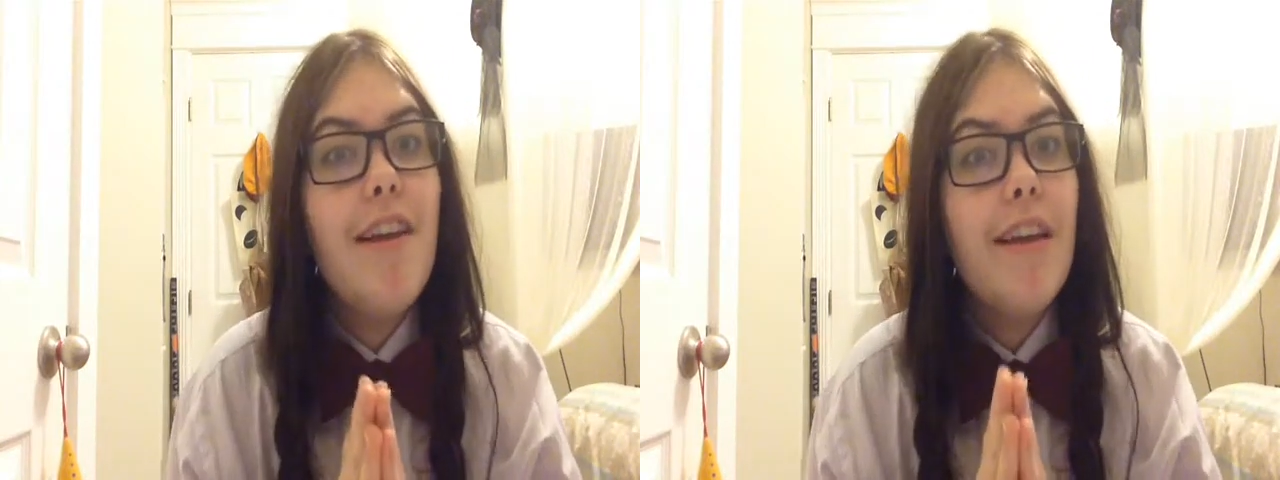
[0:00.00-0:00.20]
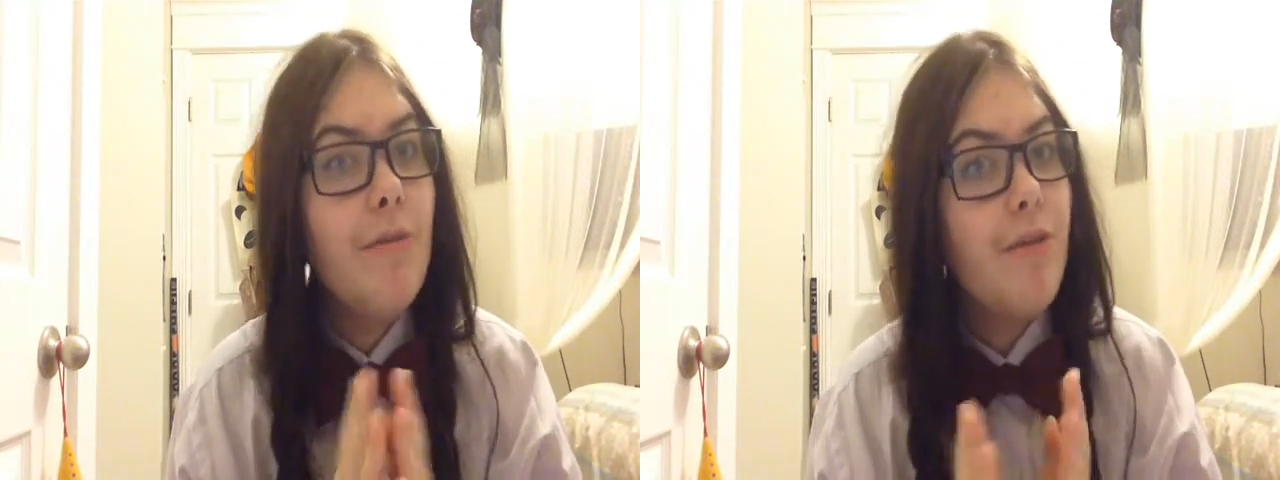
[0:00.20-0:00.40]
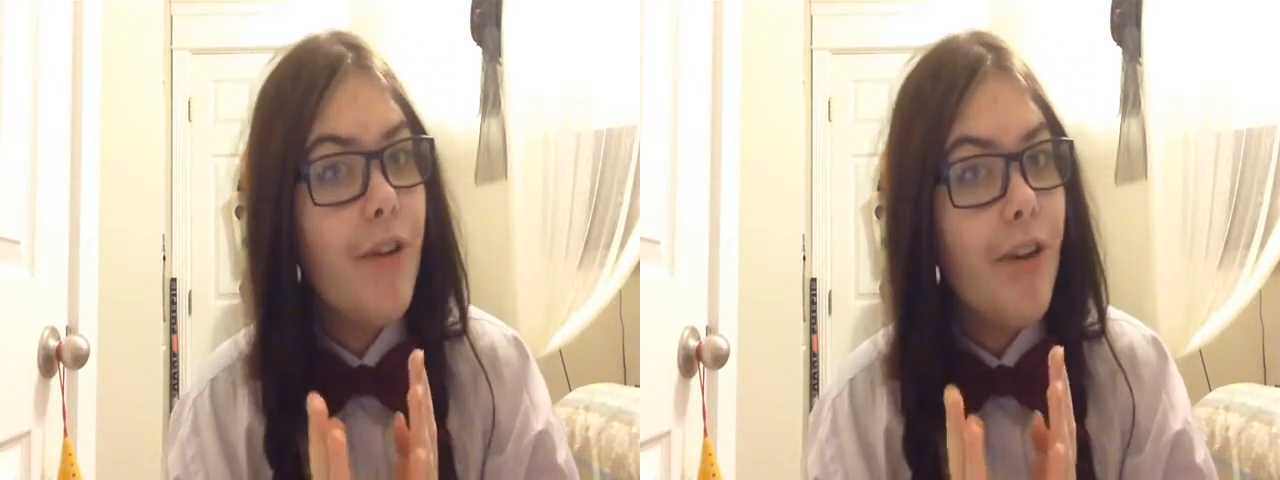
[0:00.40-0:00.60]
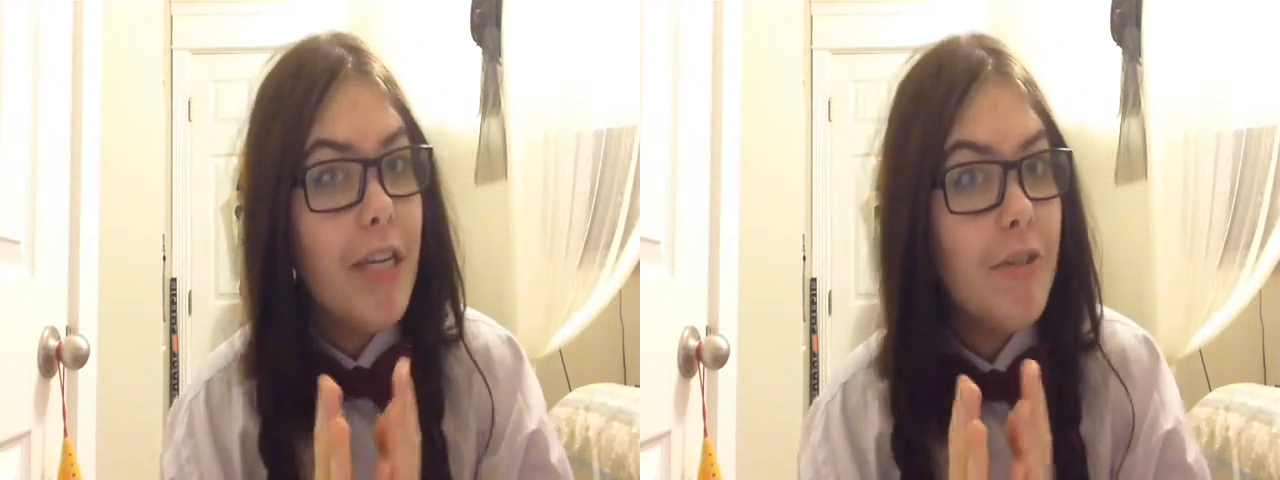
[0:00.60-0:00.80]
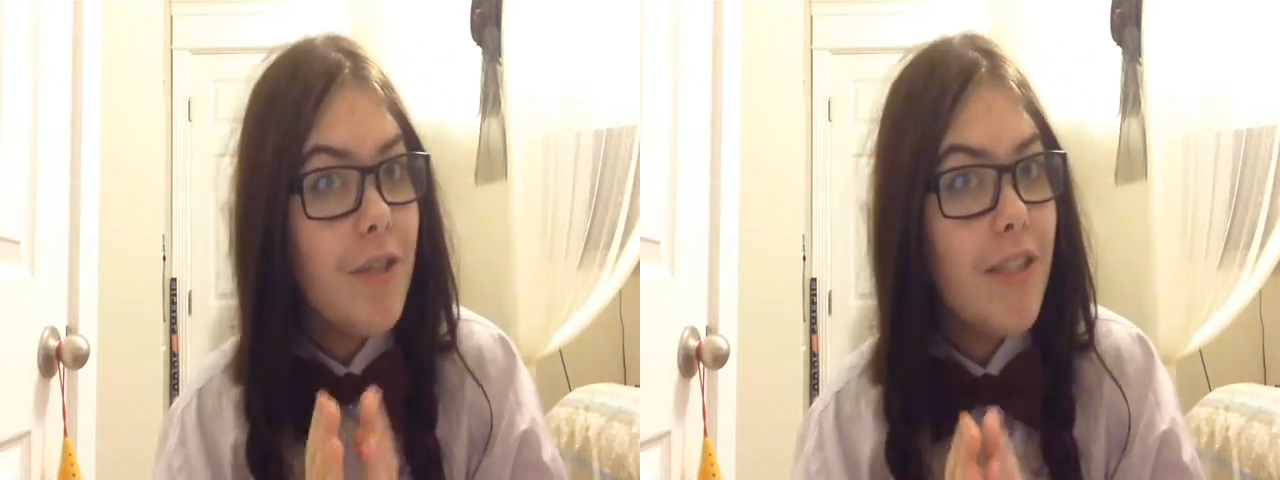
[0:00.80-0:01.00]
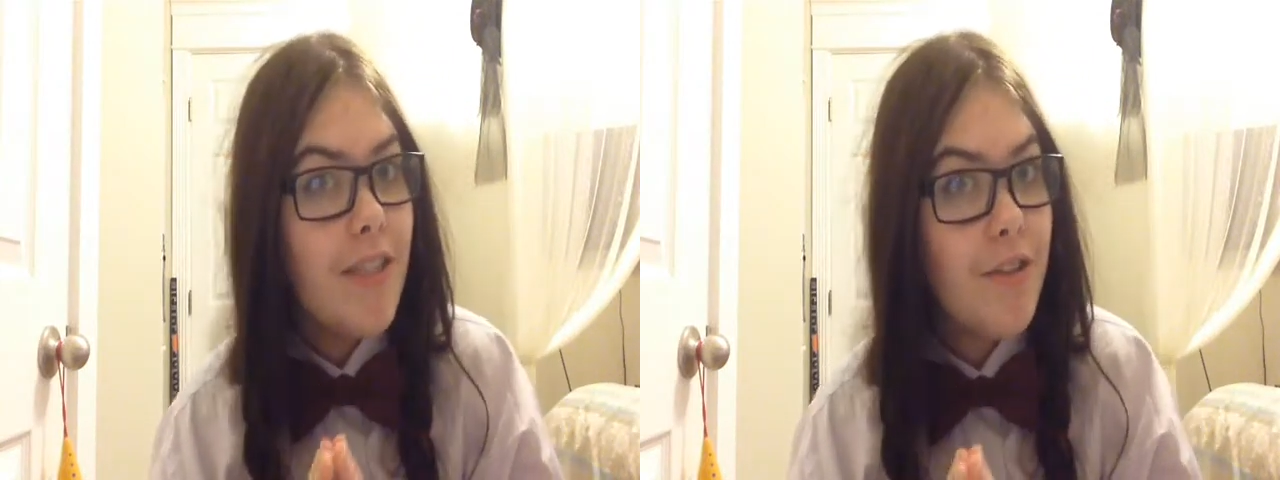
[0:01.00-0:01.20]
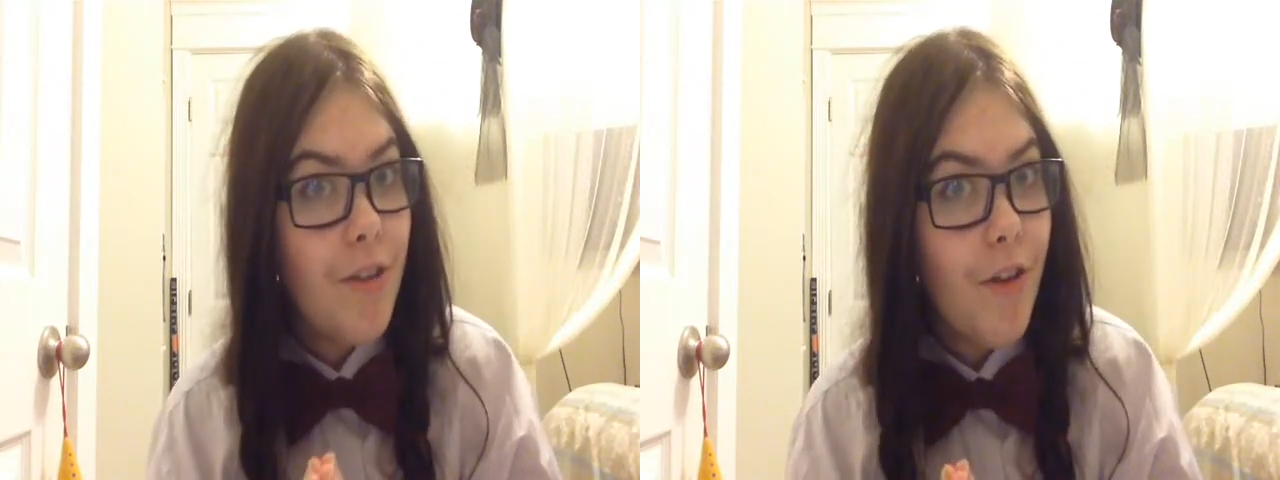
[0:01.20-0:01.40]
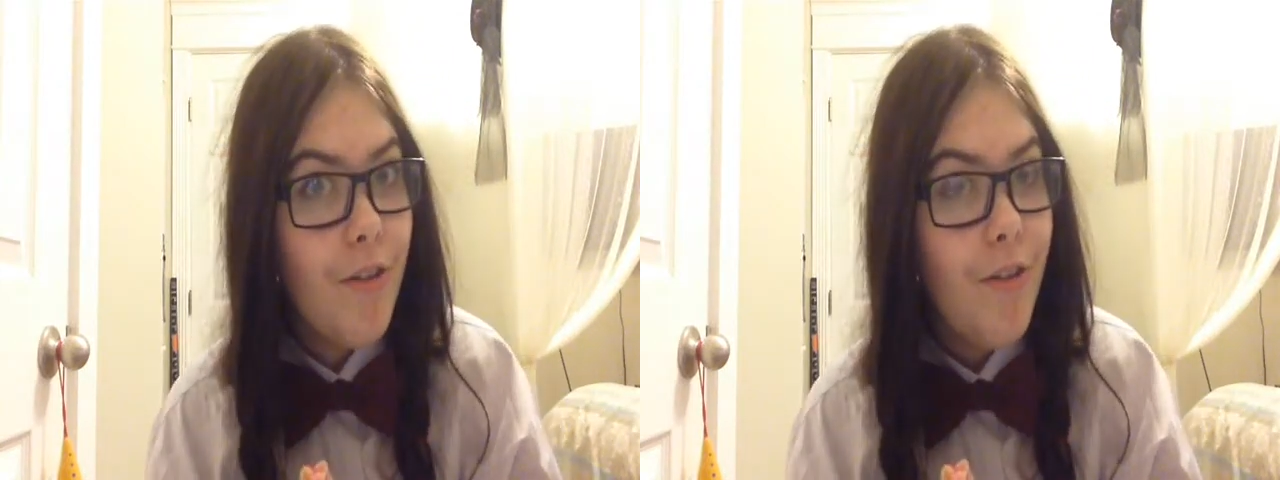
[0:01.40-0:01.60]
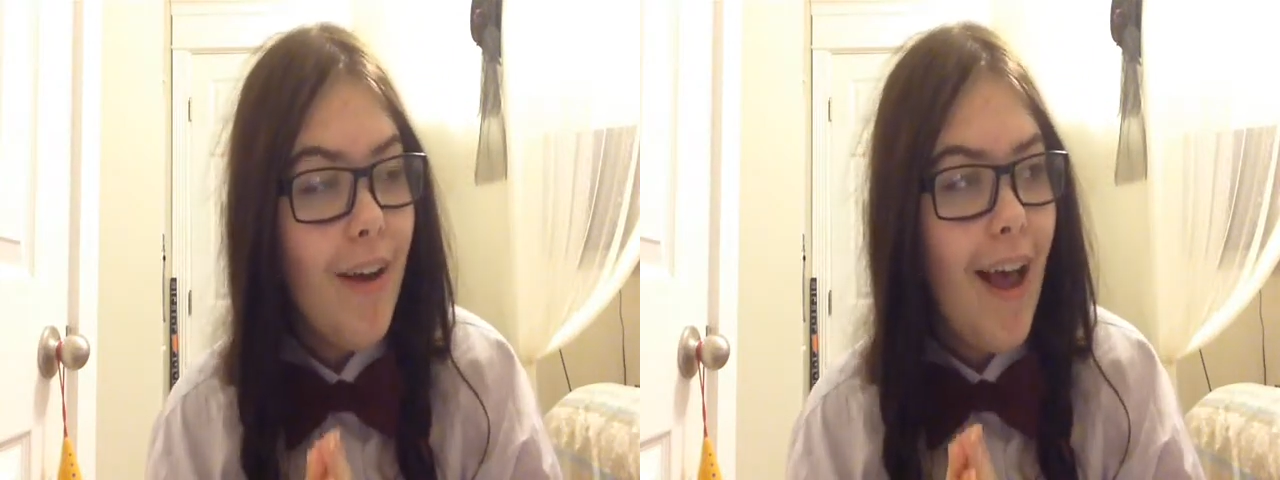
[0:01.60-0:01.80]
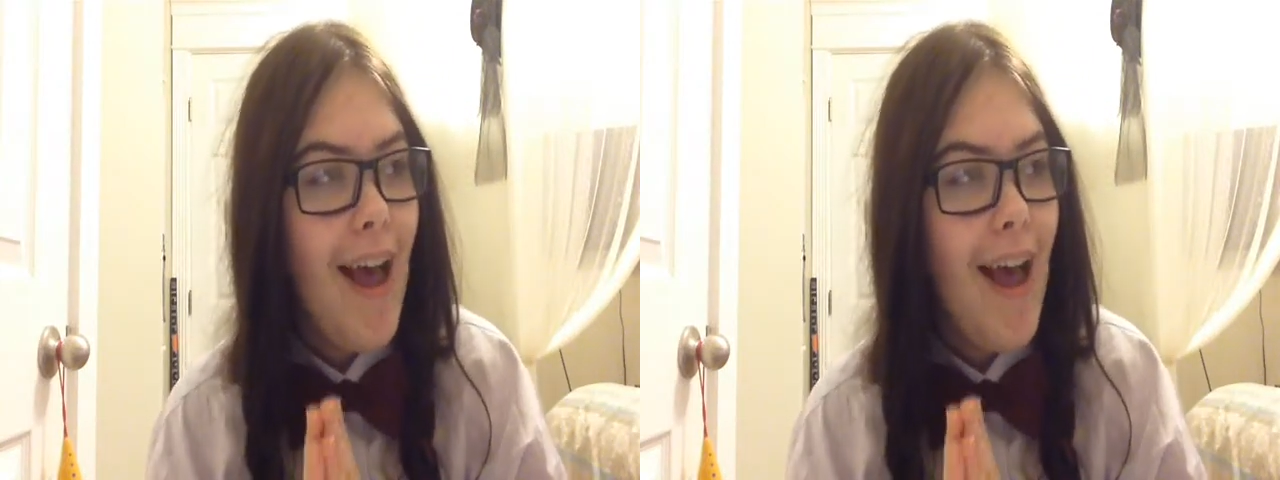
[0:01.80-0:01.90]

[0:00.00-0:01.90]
he was very interesting as the Doctor,